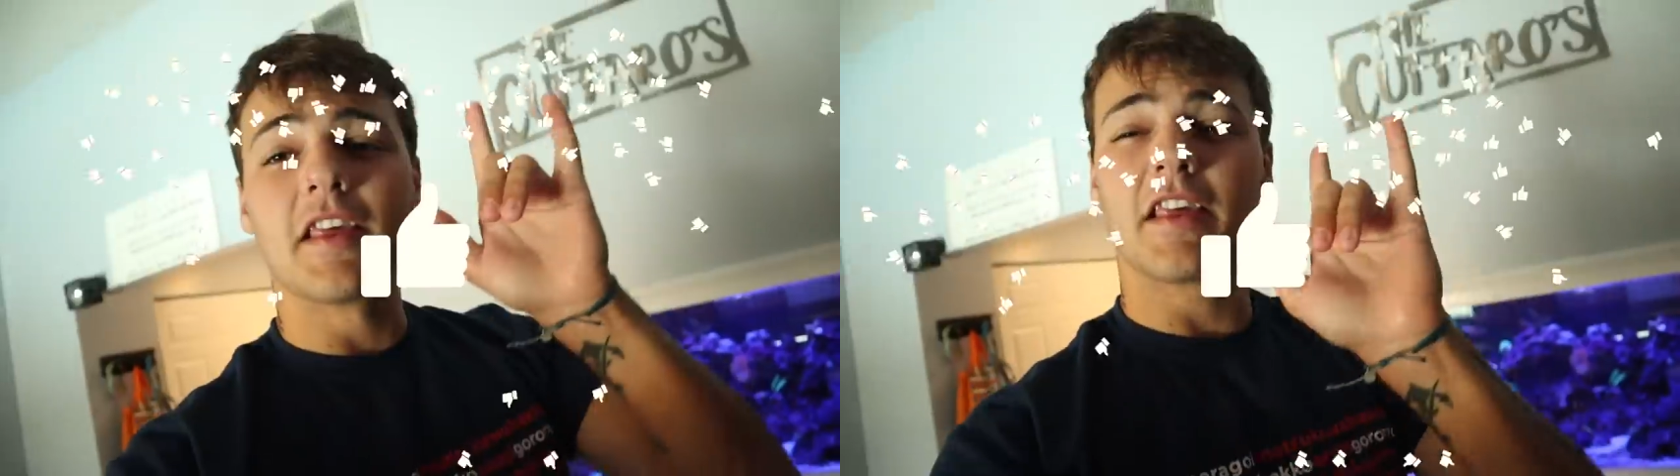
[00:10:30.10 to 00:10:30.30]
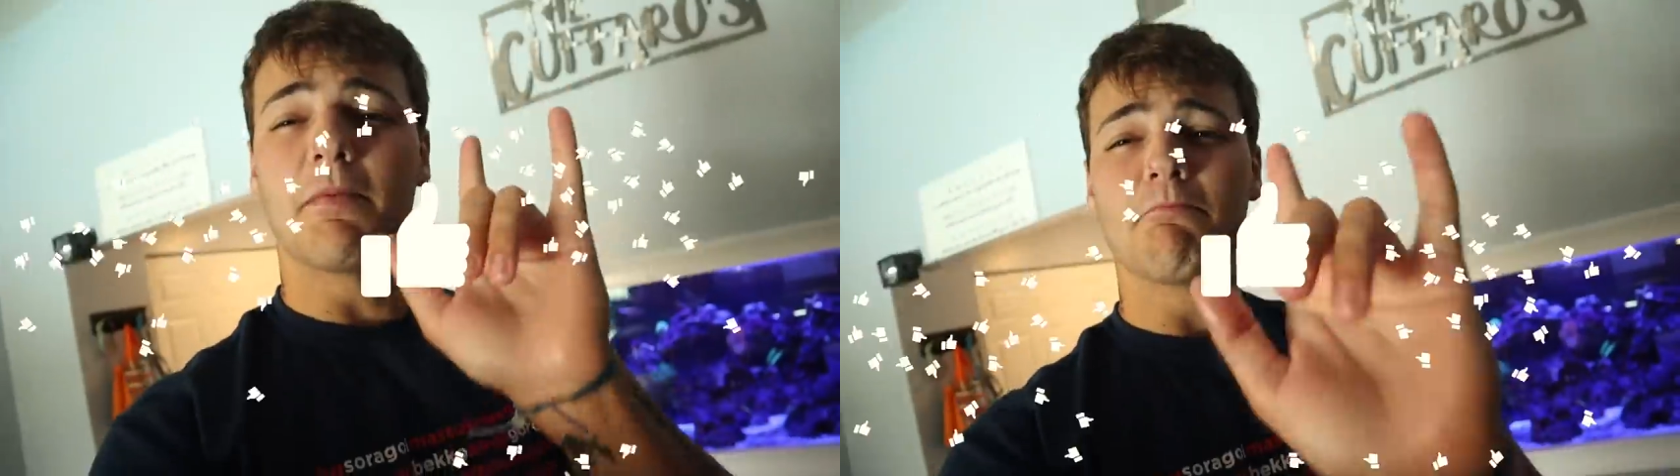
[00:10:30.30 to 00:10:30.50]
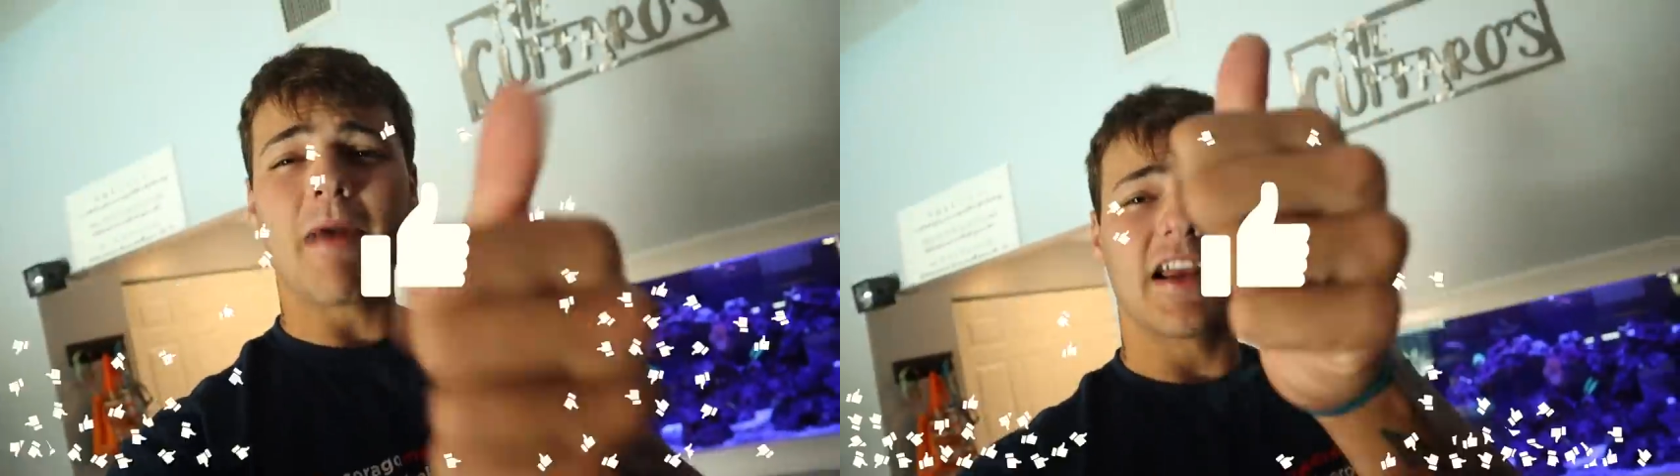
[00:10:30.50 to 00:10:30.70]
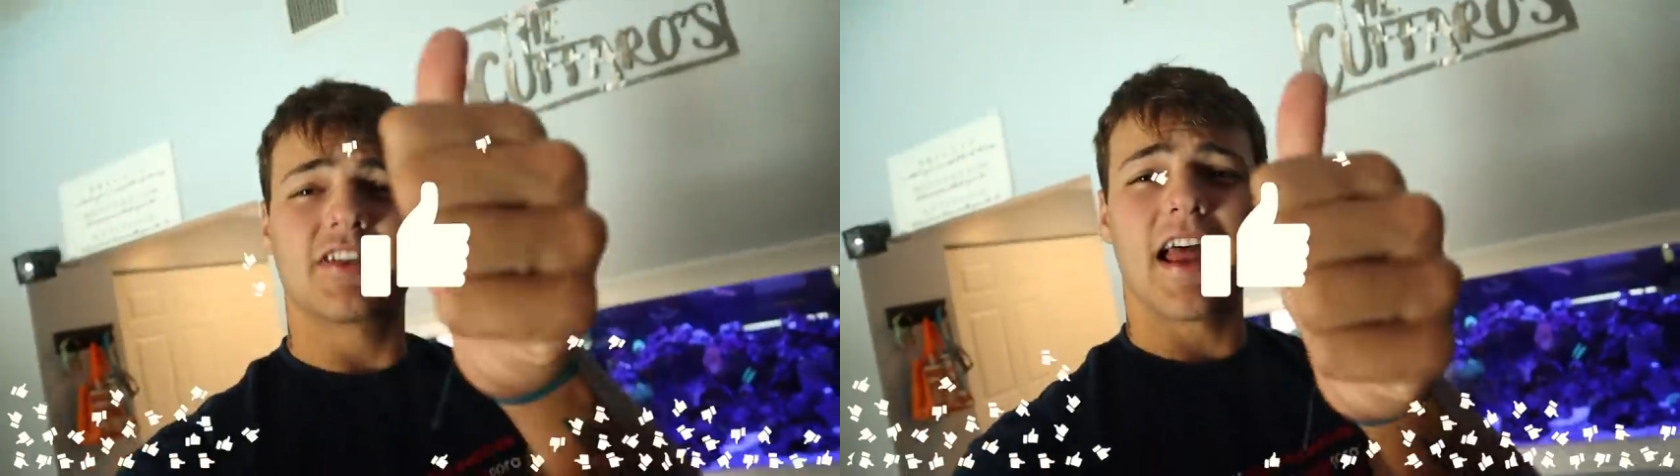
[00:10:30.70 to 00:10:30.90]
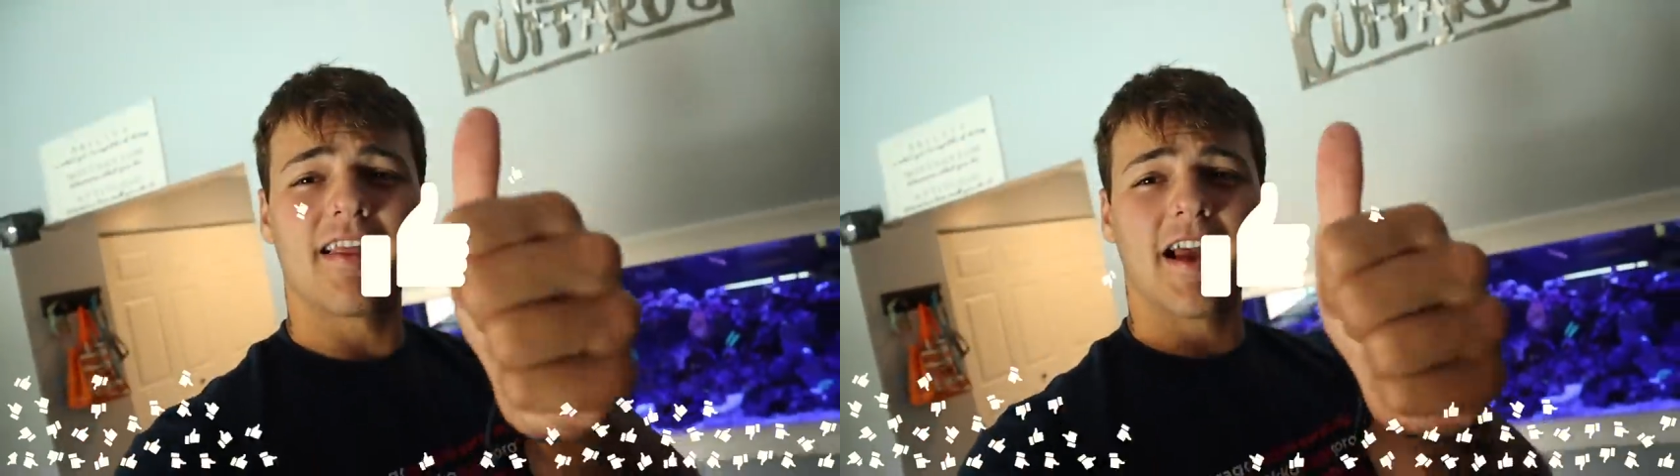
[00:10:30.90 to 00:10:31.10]
Smash
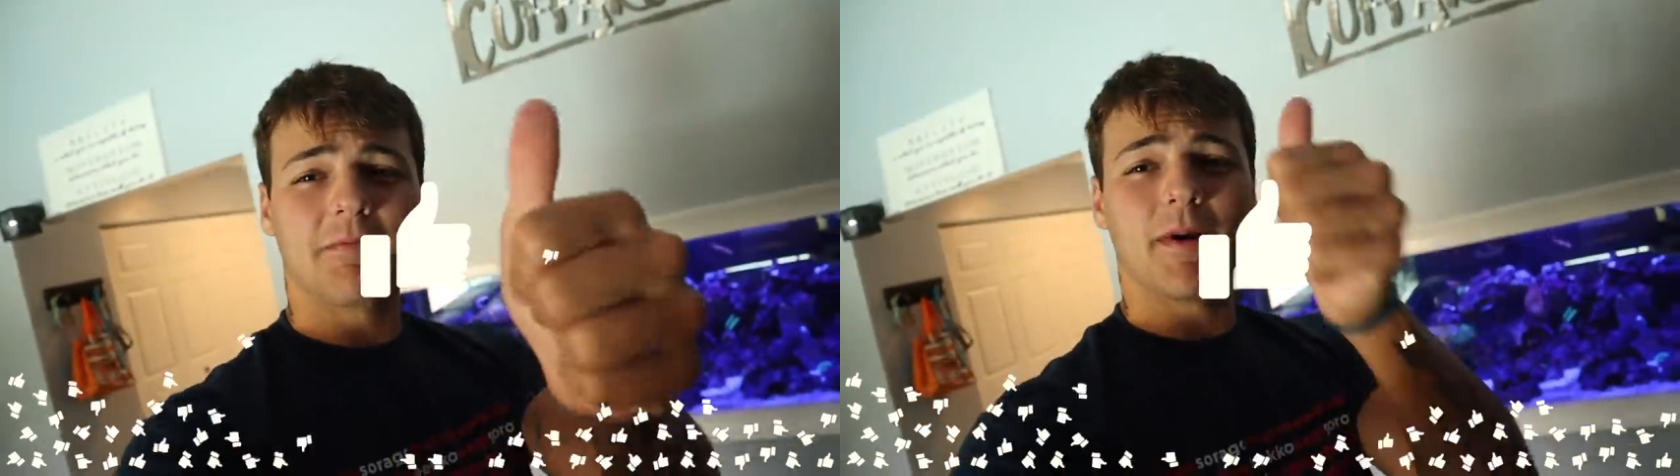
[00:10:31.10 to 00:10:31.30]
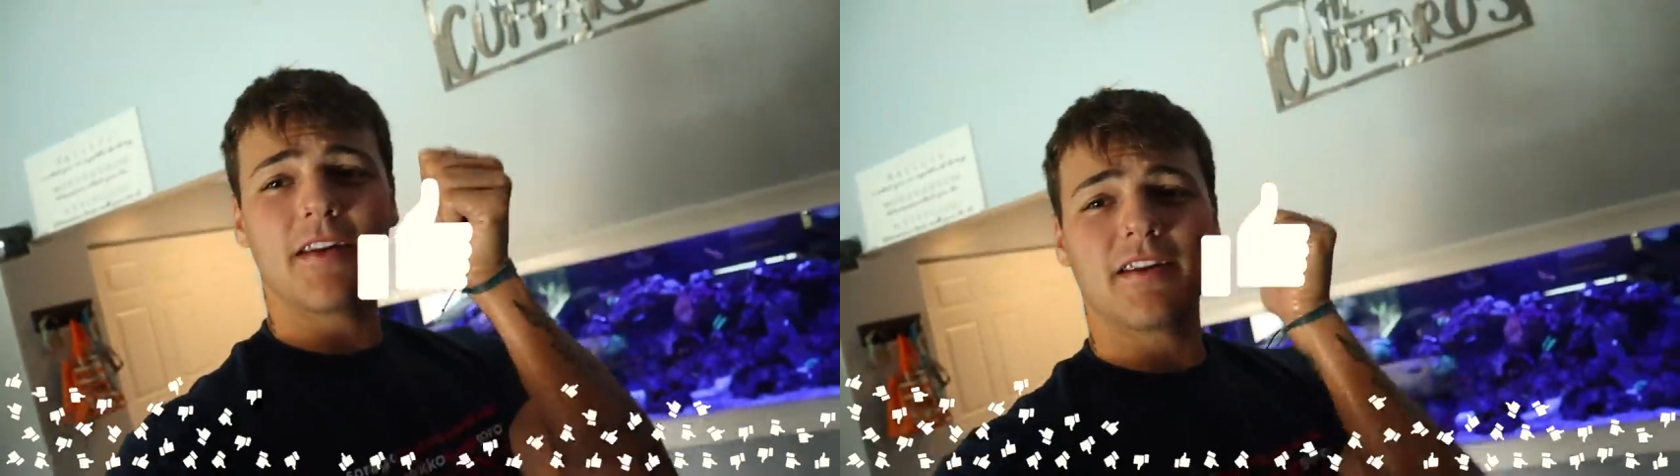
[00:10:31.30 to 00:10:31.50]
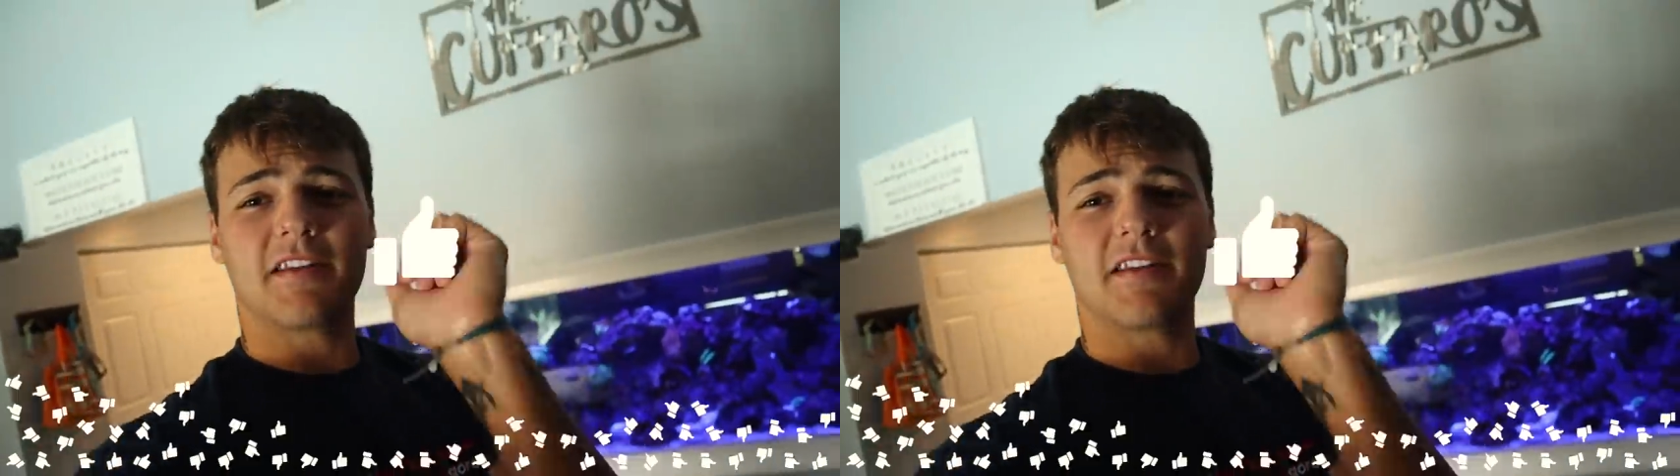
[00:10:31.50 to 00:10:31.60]
that like button,